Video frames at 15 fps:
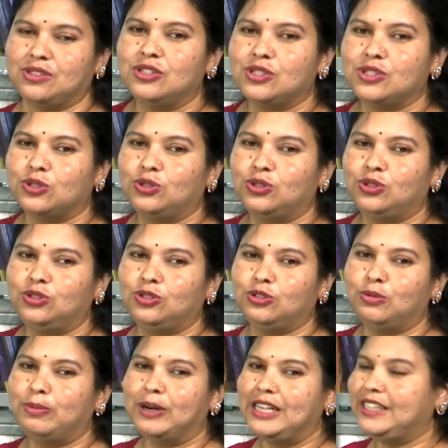So,
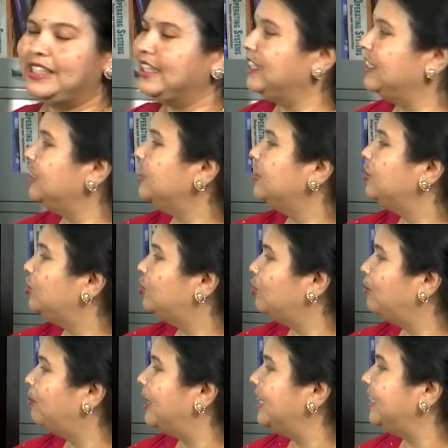2 by 10, 2
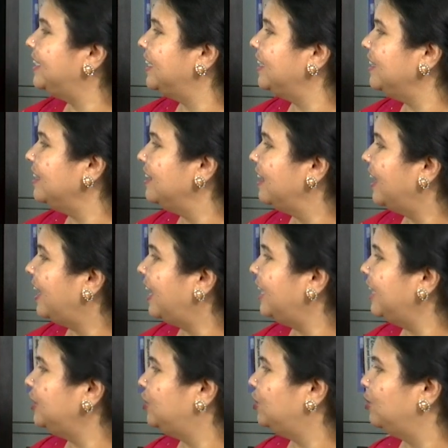by 10
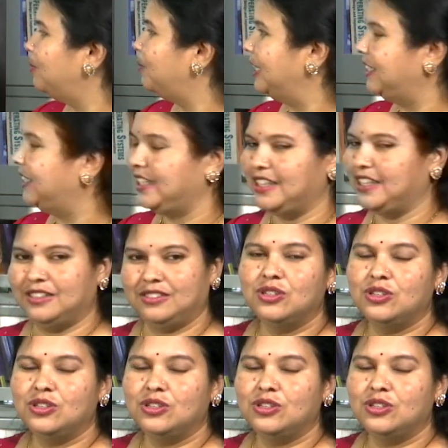and 2 by 10.